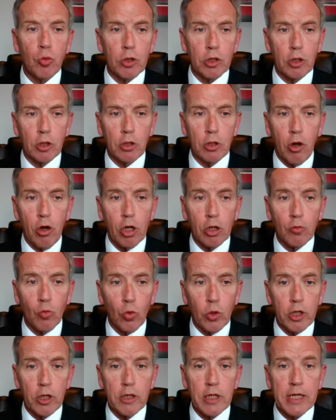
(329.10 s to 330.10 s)
one, on
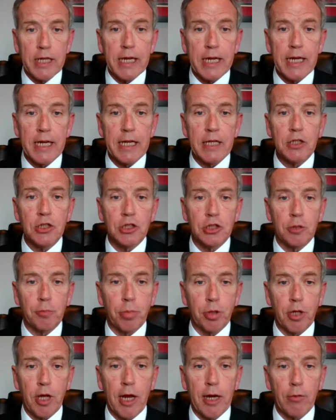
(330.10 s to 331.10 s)
one of the key
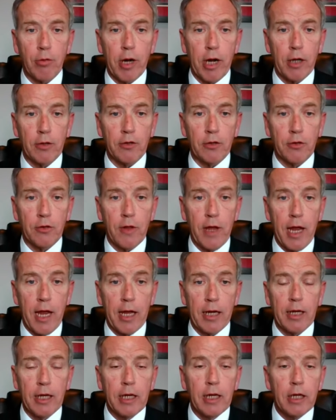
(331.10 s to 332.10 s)
supply routes
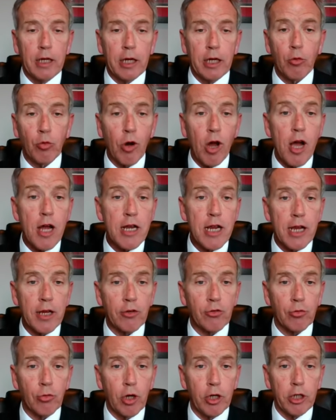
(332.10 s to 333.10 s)
that Iran
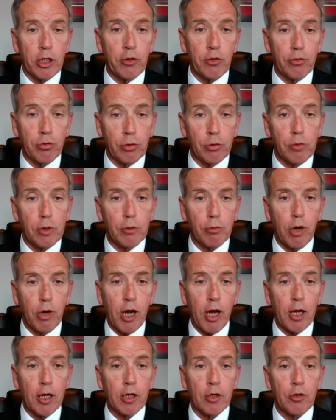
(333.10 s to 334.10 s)
has running through
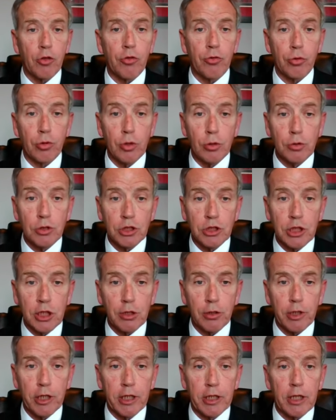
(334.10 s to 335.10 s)
Iraq, through
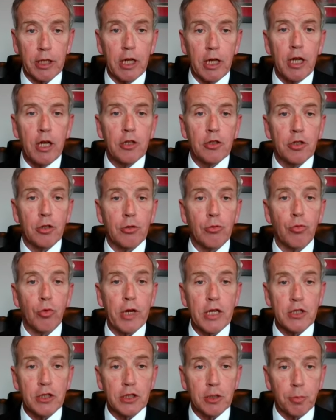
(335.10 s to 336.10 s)
Syria, to
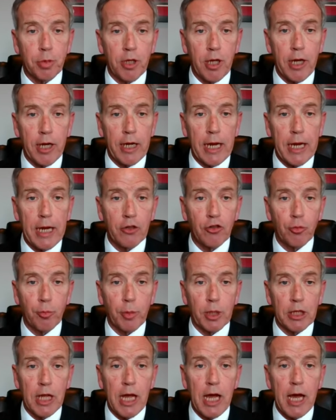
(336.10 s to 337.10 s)
resupply
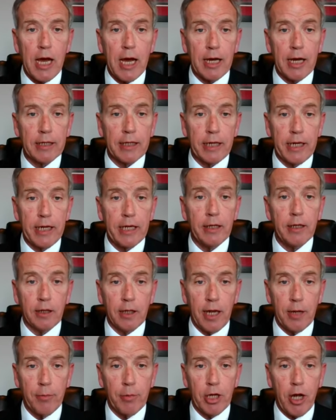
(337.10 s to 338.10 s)
Hezbollah in
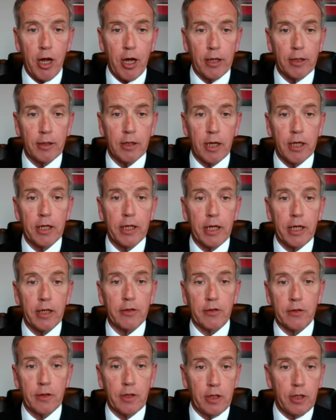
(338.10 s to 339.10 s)
Lebanon
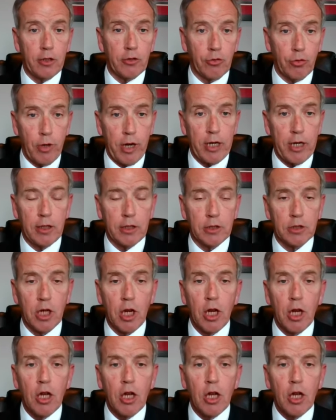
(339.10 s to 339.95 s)
against the Israelis.